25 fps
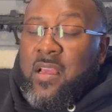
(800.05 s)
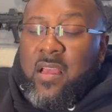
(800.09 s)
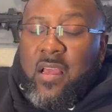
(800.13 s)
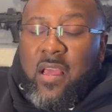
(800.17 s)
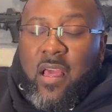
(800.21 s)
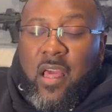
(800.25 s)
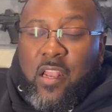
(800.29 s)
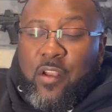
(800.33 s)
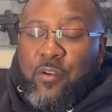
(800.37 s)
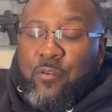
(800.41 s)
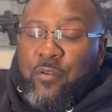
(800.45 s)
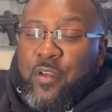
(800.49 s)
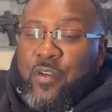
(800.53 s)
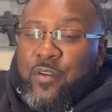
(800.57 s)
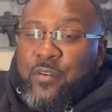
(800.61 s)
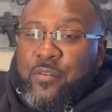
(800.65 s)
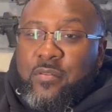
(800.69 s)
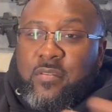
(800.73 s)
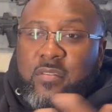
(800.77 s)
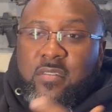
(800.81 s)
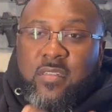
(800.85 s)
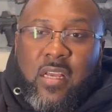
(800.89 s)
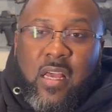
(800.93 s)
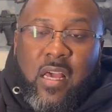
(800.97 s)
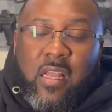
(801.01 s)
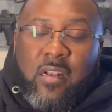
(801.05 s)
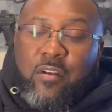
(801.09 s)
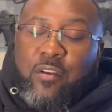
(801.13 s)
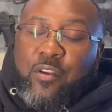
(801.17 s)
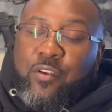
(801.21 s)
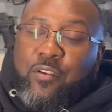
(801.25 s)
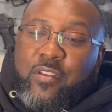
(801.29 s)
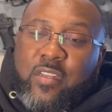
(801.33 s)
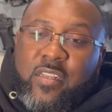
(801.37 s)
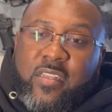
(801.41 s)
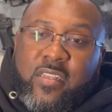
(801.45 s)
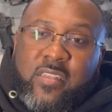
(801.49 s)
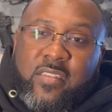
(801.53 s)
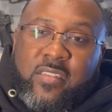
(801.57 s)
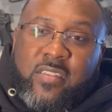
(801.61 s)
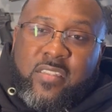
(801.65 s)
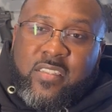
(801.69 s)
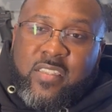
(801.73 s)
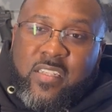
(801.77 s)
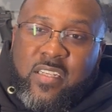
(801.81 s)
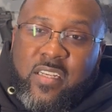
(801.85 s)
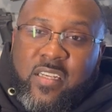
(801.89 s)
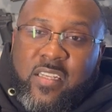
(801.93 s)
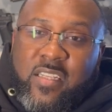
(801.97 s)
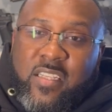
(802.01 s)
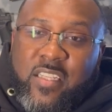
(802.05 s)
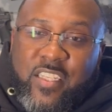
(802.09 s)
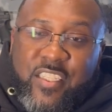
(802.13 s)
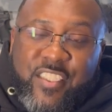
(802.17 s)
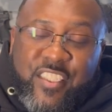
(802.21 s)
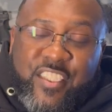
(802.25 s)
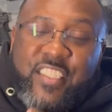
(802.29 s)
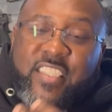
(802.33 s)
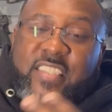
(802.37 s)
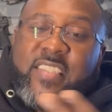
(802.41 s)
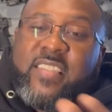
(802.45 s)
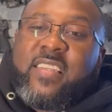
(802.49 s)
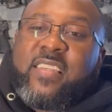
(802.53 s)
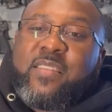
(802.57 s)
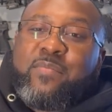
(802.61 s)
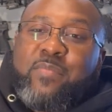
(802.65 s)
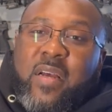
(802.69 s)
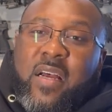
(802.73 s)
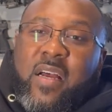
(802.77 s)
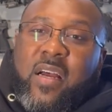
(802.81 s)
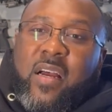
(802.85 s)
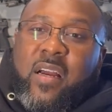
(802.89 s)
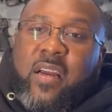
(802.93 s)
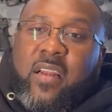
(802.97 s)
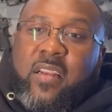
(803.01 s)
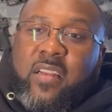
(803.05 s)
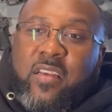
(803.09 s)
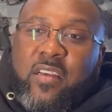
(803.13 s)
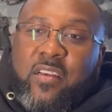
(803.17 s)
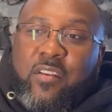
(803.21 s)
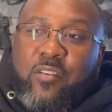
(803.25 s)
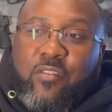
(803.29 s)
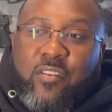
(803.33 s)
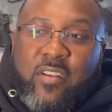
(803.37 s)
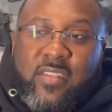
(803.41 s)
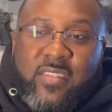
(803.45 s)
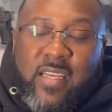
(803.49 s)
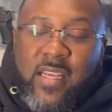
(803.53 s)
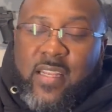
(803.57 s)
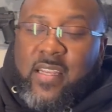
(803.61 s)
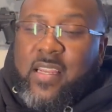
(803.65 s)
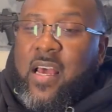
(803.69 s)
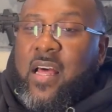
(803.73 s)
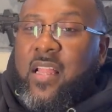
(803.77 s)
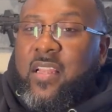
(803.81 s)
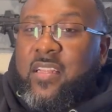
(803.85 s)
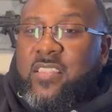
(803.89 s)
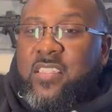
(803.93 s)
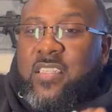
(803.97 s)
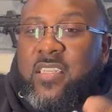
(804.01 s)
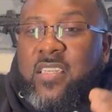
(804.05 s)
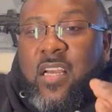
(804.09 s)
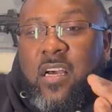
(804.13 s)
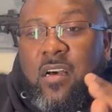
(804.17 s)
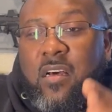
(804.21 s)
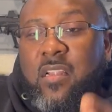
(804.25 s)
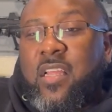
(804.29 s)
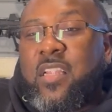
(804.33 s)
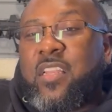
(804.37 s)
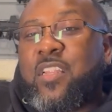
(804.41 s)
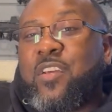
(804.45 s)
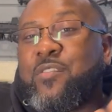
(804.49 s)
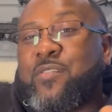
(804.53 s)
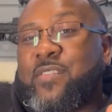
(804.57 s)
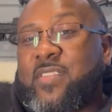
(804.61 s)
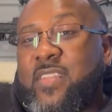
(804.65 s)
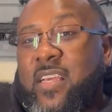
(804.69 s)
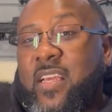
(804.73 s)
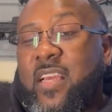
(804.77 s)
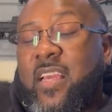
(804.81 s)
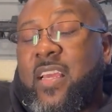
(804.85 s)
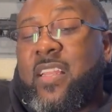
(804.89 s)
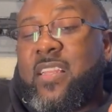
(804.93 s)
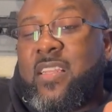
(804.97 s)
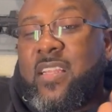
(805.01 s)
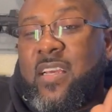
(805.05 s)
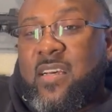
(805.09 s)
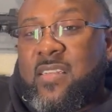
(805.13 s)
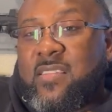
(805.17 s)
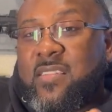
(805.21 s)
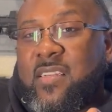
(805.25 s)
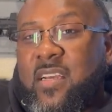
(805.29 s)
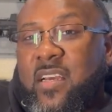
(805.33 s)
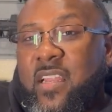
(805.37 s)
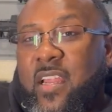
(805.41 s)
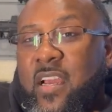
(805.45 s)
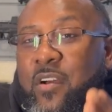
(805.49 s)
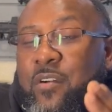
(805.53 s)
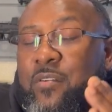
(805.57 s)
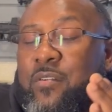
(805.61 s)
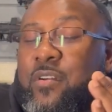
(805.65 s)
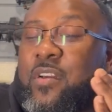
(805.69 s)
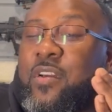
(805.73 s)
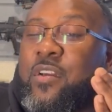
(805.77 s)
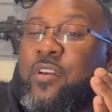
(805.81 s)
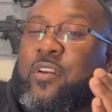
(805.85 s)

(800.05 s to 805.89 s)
I don't know. I don't know the logistics behind it or the technology. All I know is that it does cut out.